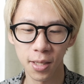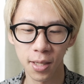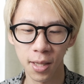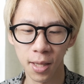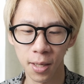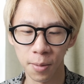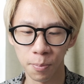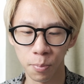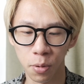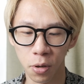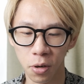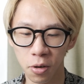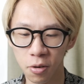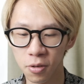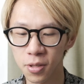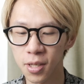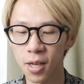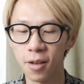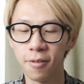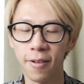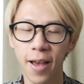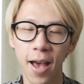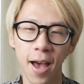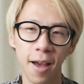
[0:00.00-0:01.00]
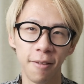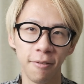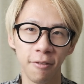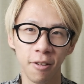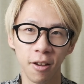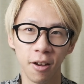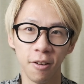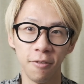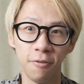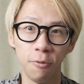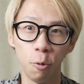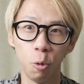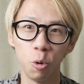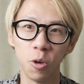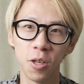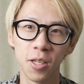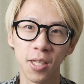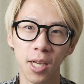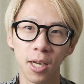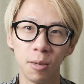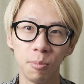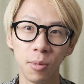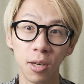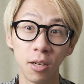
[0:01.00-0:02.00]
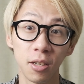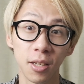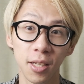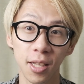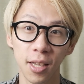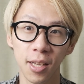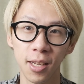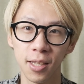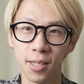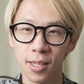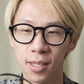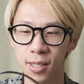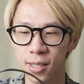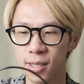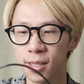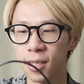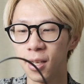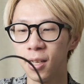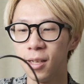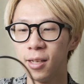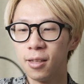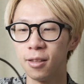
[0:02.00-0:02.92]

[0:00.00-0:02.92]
the pros of having a 40 centimeters is it's